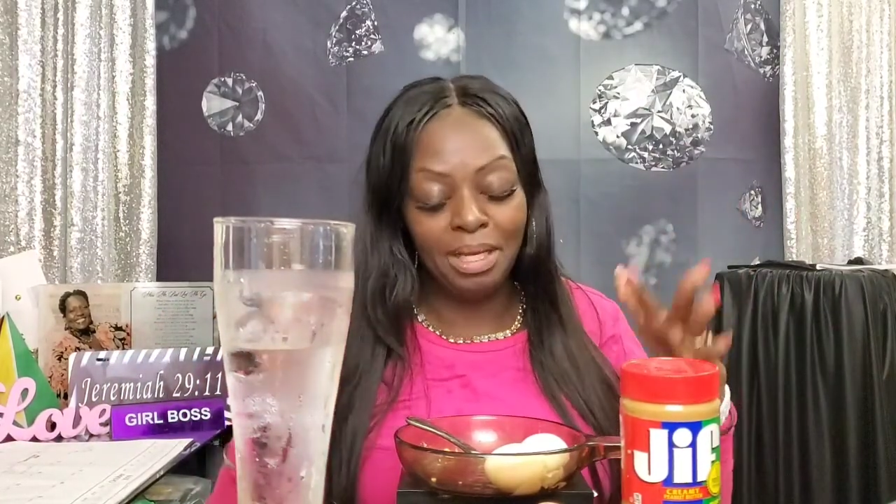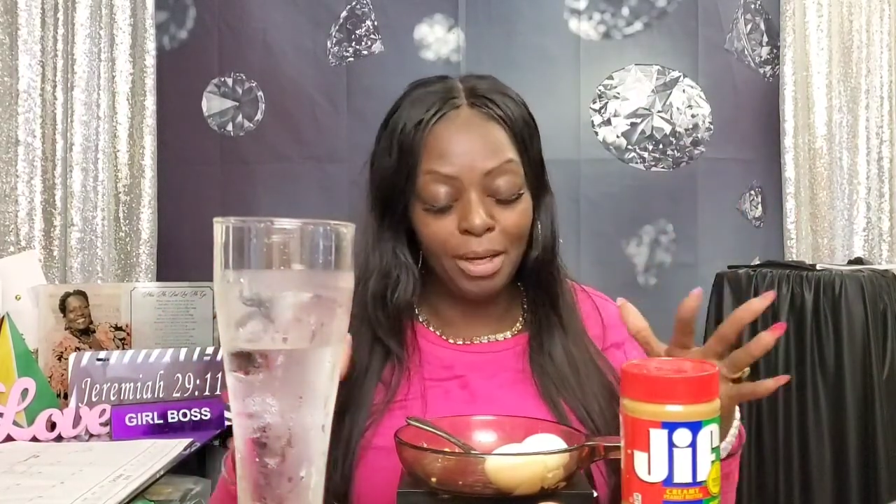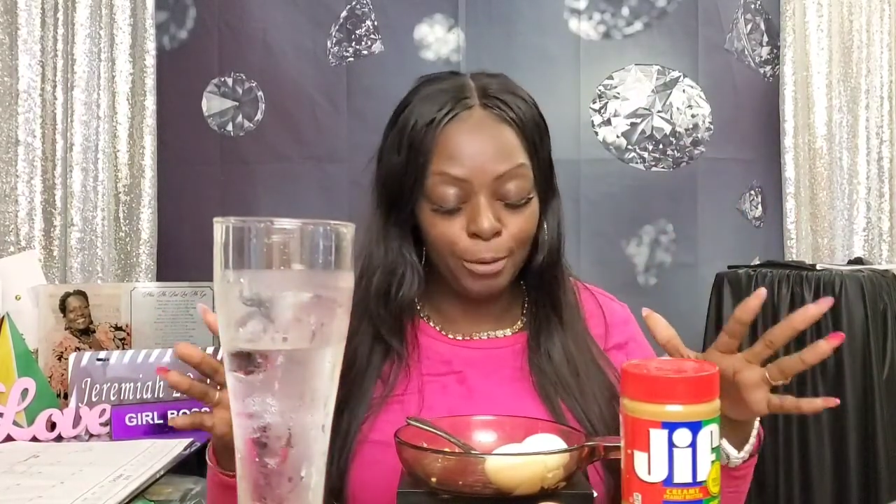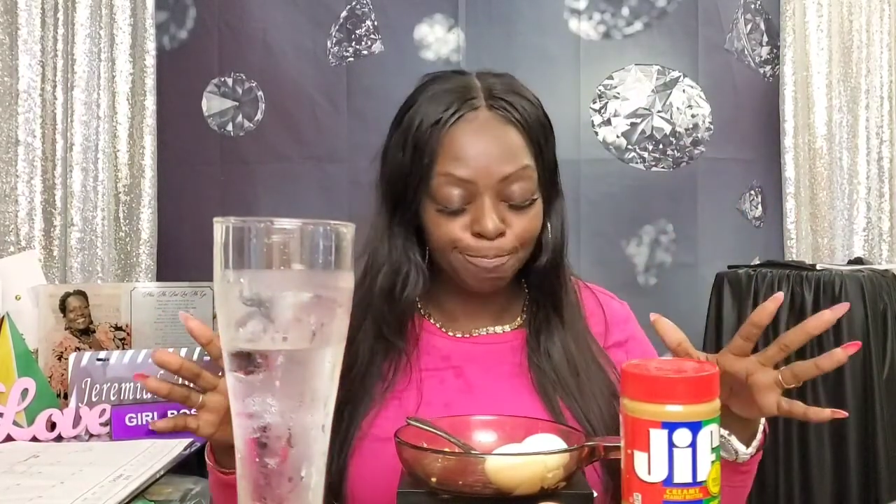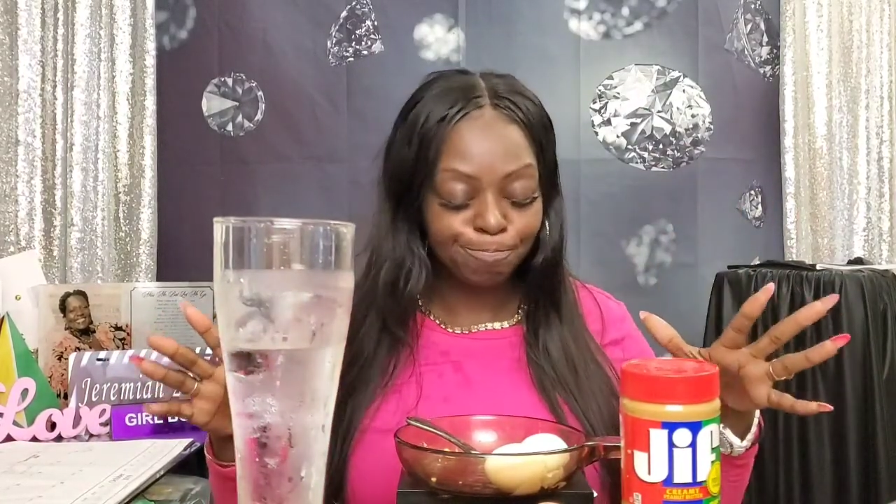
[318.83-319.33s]

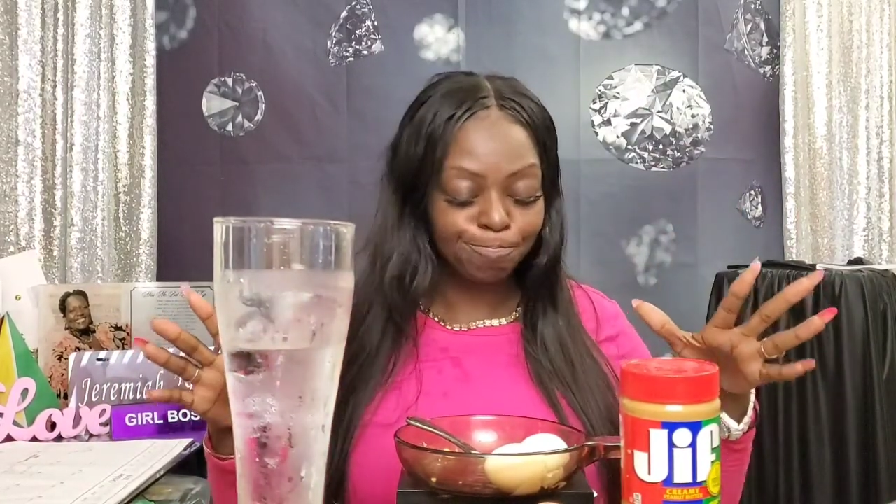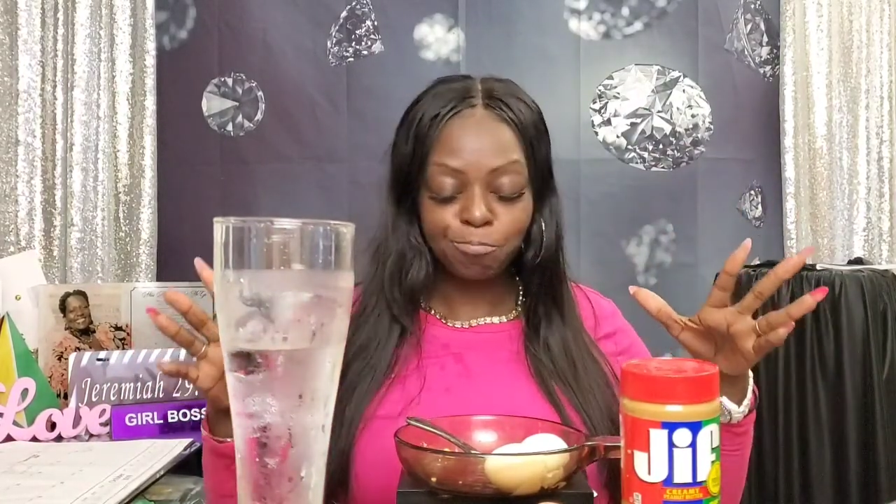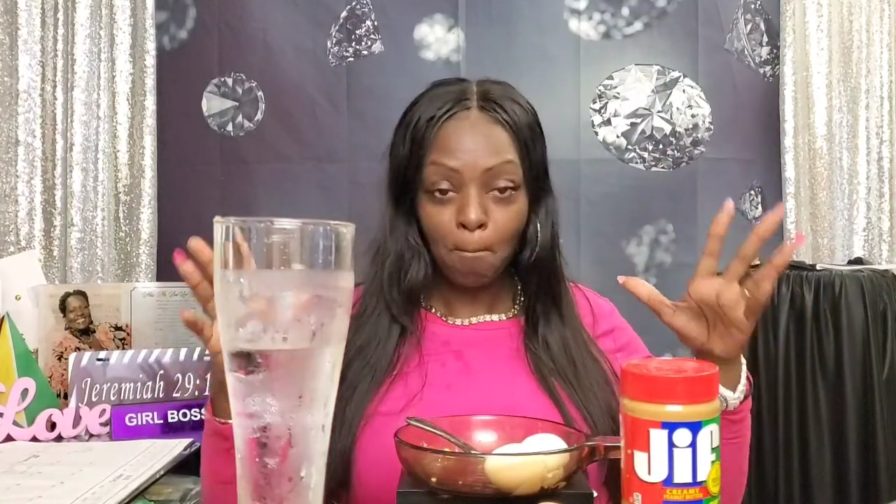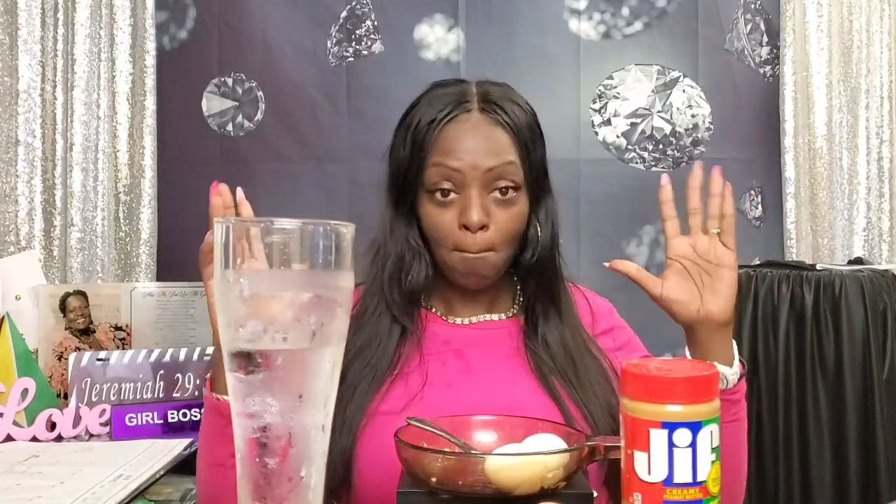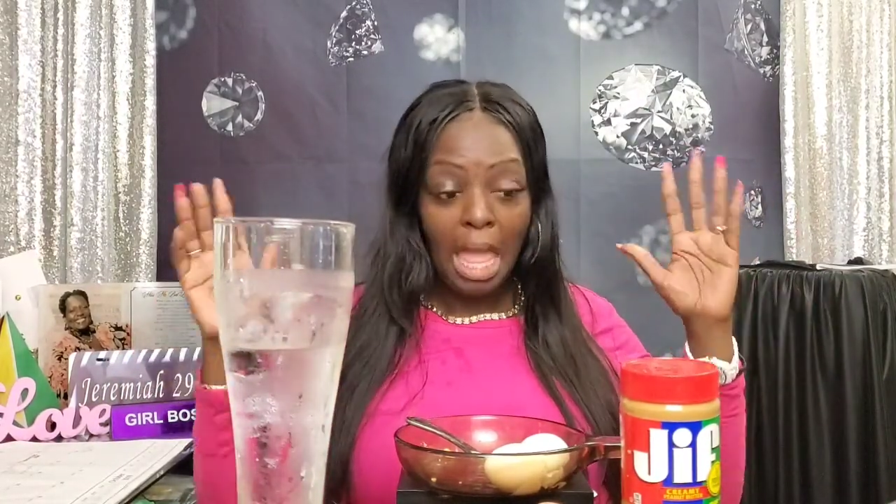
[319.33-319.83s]

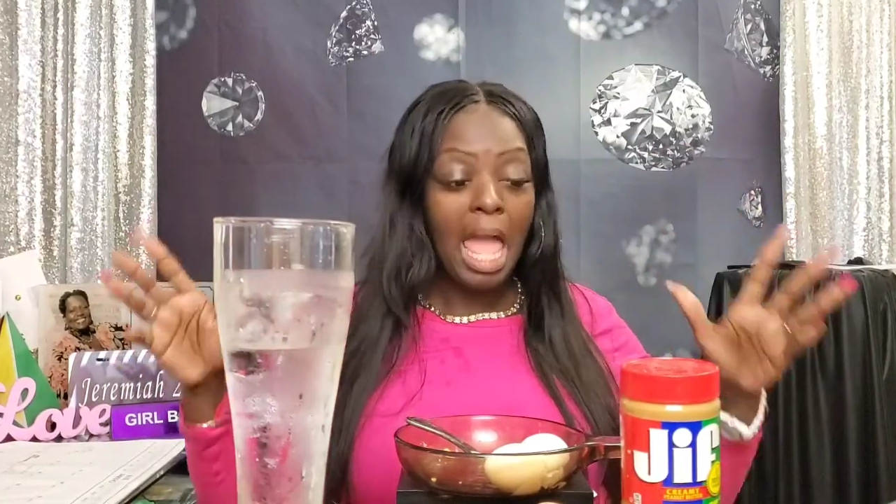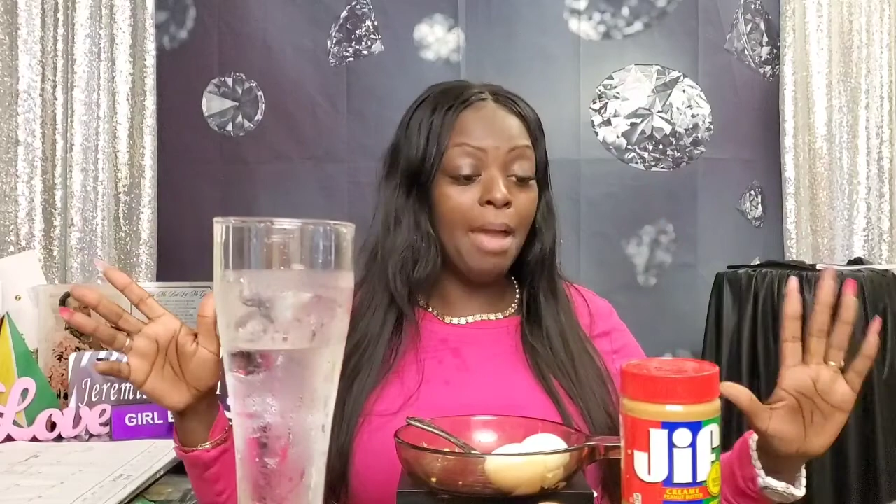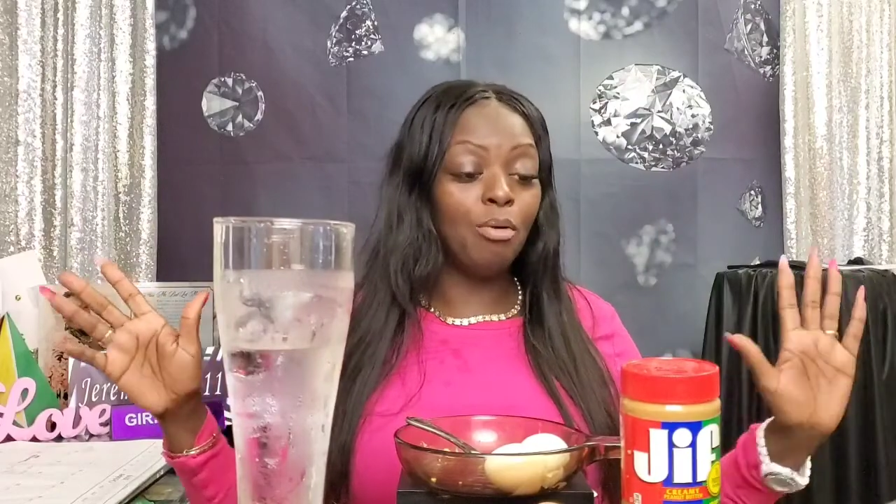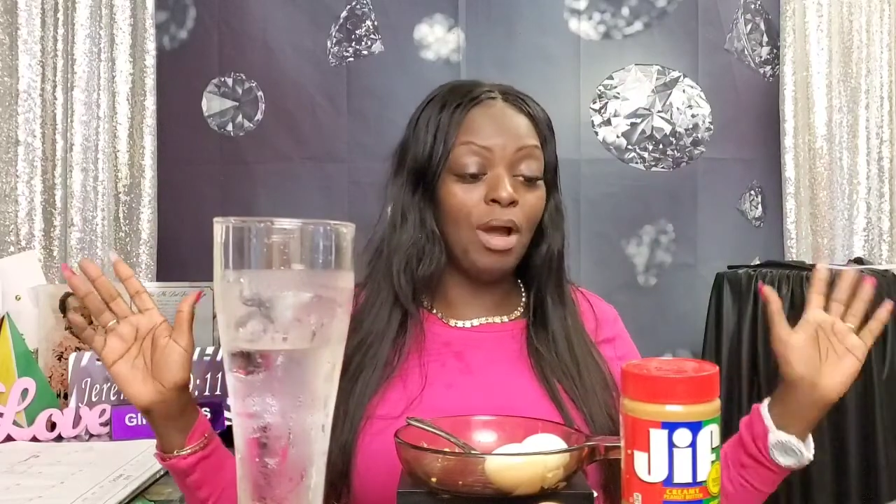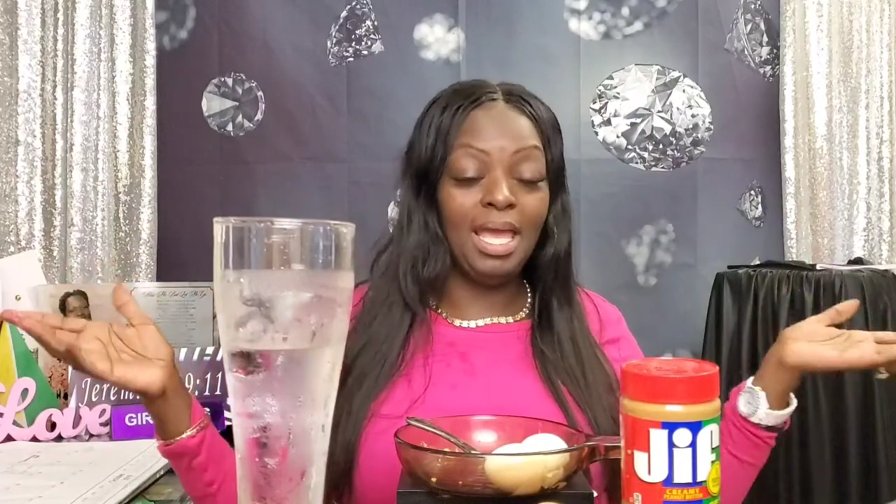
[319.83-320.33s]
recording that
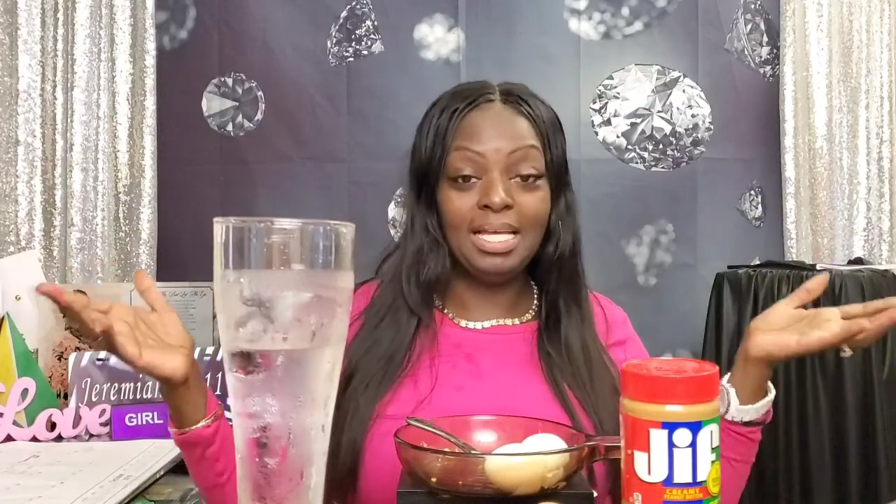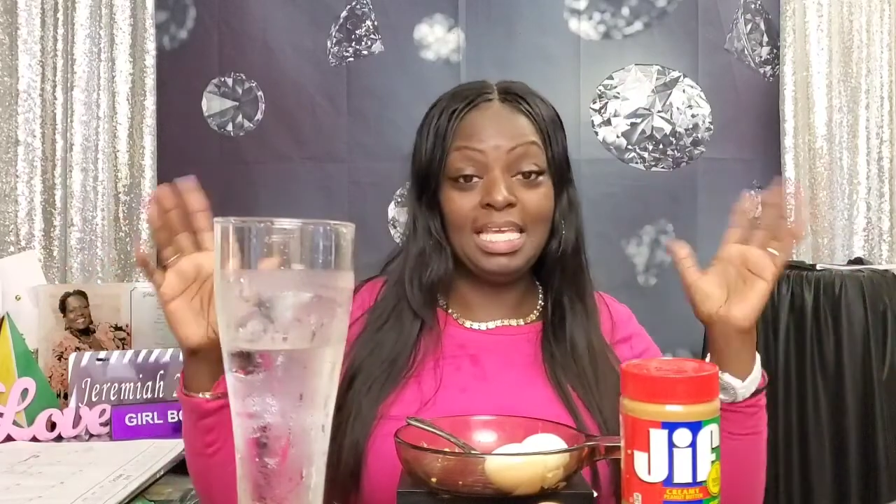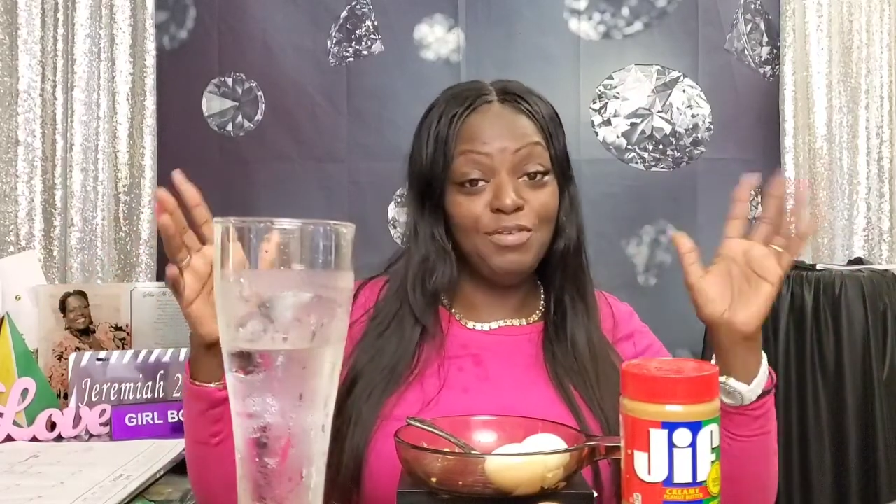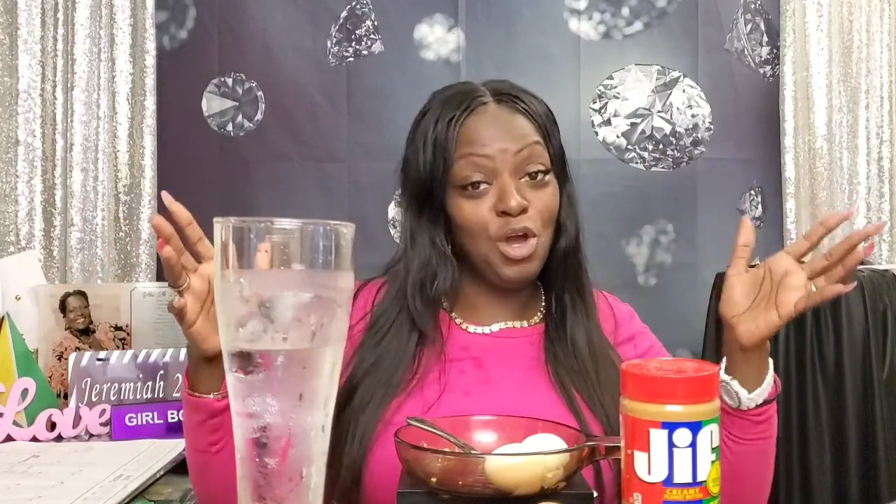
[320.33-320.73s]
I used